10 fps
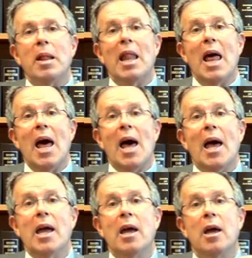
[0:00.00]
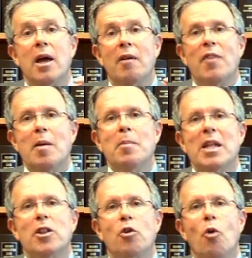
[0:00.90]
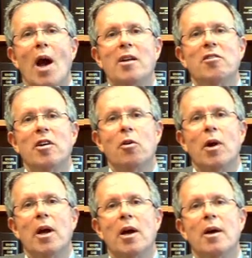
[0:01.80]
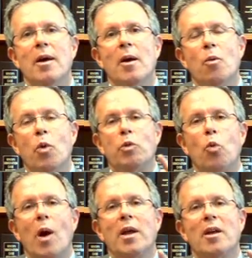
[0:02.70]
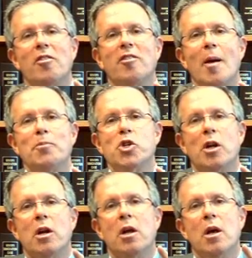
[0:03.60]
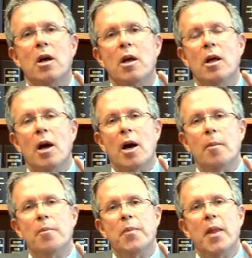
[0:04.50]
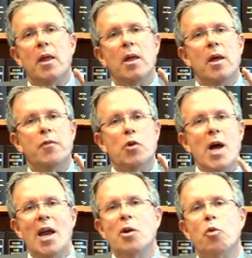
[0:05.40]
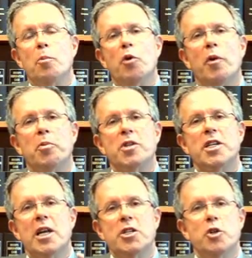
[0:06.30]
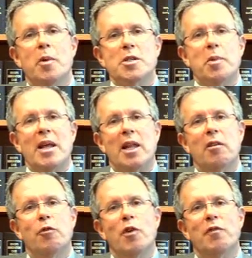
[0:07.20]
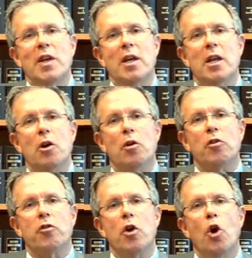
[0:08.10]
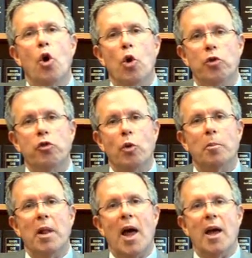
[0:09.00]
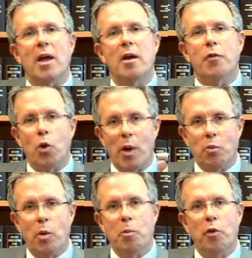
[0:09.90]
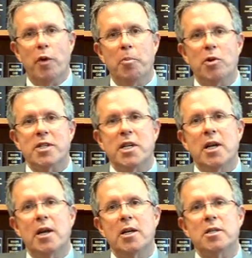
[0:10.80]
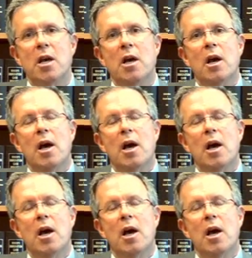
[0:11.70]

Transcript: apply if they meet the criteria, with one exception. Um, if you're not in removal proceedings, you must be at least fifteen years old to apply. If you're in removal proceedings